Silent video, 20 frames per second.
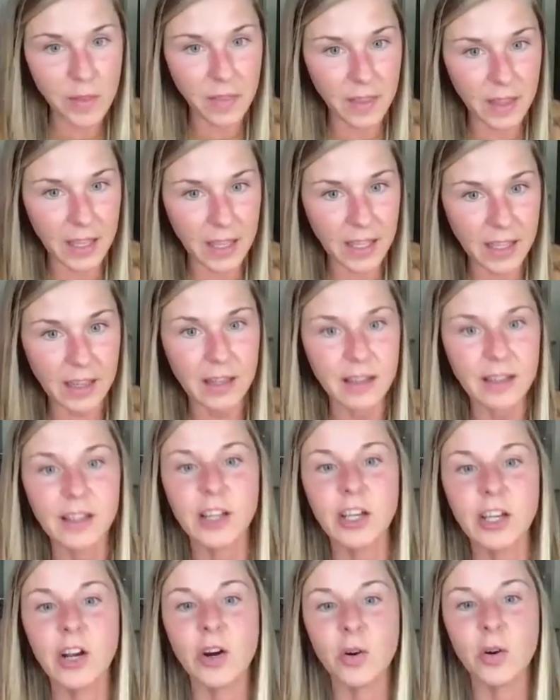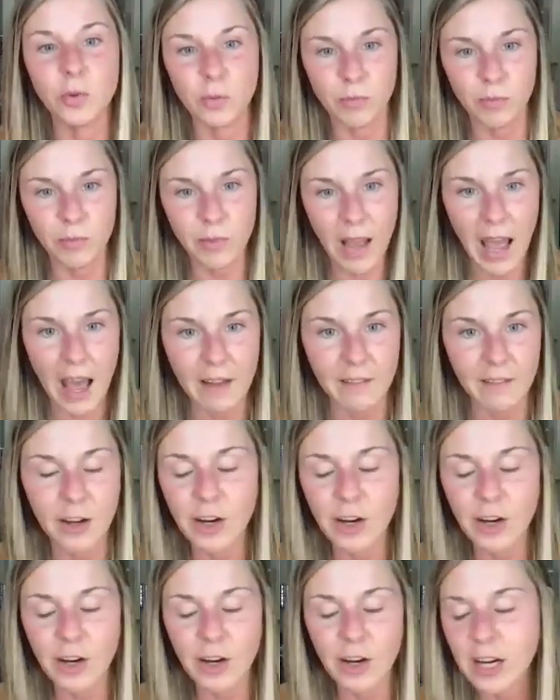with it, had
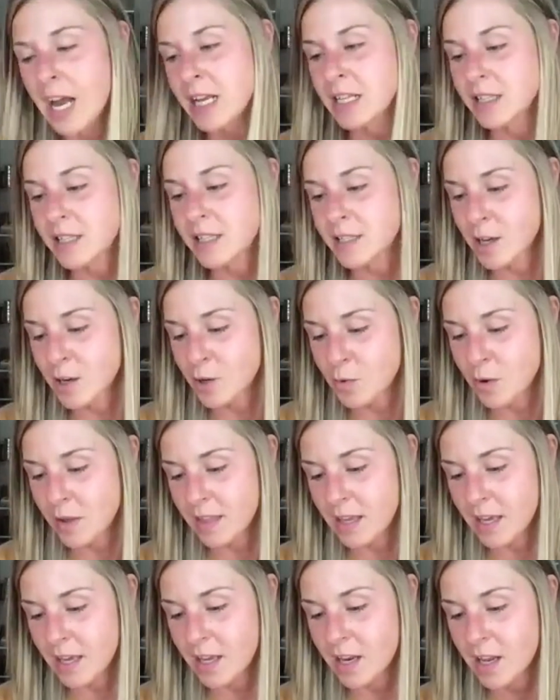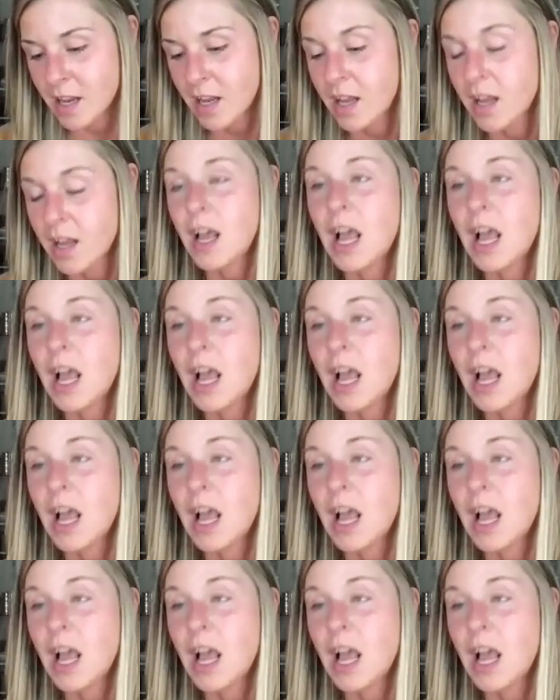their guidance, stuck with it.